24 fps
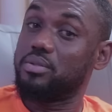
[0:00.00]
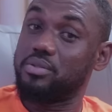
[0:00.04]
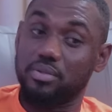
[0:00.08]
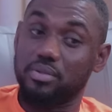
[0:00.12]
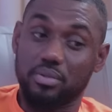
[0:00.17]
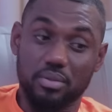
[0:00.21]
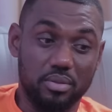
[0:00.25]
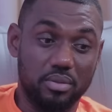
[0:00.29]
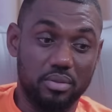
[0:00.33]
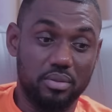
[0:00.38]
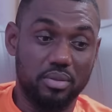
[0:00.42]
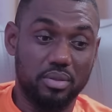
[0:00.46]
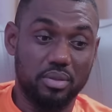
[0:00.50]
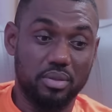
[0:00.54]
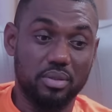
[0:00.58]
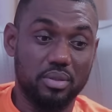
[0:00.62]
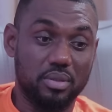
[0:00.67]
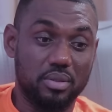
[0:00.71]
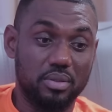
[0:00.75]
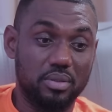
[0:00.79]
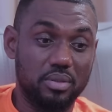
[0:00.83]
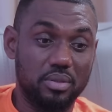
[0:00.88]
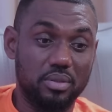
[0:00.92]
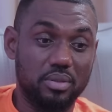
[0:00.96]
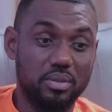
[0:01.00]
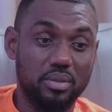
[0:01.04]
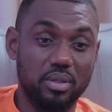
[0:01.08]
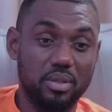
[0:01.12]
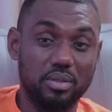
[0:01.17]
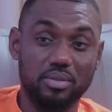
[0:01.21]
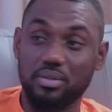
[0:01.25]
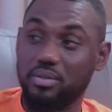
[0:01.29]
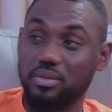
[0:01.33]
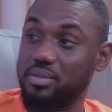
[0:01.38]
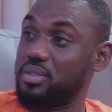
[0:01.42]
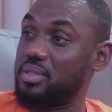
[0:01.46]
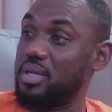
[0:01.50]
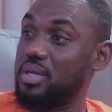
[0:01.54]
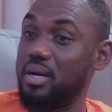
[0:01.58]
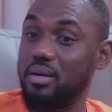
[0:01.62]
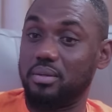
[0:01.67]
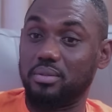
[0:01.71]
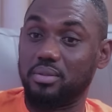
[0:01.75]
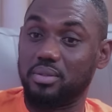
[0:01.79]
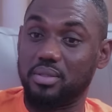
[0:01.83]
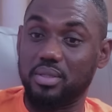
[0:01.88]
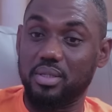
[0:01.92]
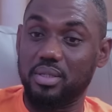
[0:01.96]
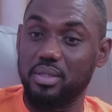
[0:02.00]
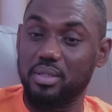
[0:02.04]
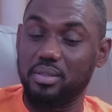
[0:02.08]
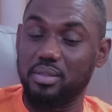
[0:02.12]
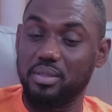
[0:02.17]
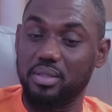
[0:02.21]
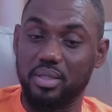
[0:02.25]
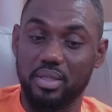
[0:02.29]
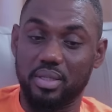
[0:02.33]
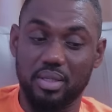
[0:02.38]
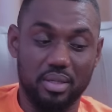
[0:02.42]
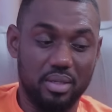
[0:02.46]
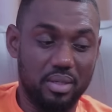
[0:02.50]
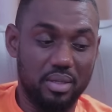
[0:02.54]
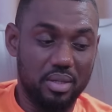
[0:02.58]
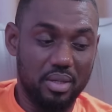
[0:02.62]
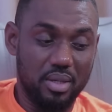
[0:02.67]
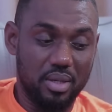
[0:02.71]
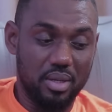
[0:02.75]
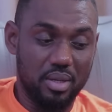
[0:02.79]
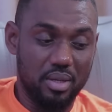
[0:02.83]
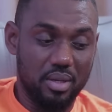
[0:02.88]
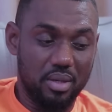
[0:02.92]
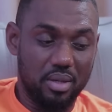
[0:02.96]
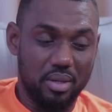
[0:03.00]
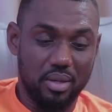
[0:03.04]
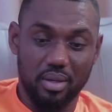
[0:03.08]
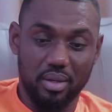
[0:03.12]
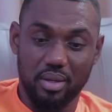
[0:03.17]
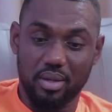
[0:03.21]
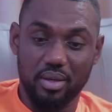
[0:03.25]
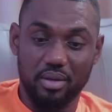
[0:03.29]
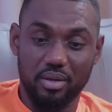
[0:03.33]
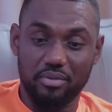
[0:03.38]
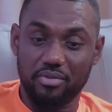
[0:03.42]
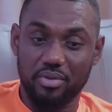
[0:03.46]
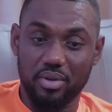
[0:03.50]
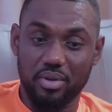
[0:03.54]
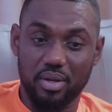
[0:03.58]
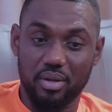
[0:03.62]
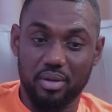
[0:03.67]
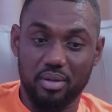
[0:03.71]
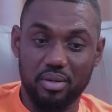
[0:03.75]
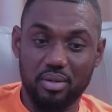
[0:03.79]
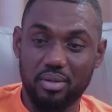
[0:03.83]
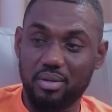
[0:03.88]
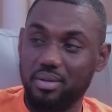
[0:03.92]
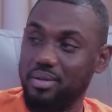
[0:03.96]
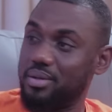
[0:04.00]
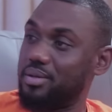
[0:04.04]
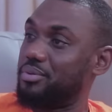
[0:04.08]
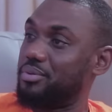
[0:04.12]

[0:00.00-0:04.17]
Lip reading: ultrasound, and they give you a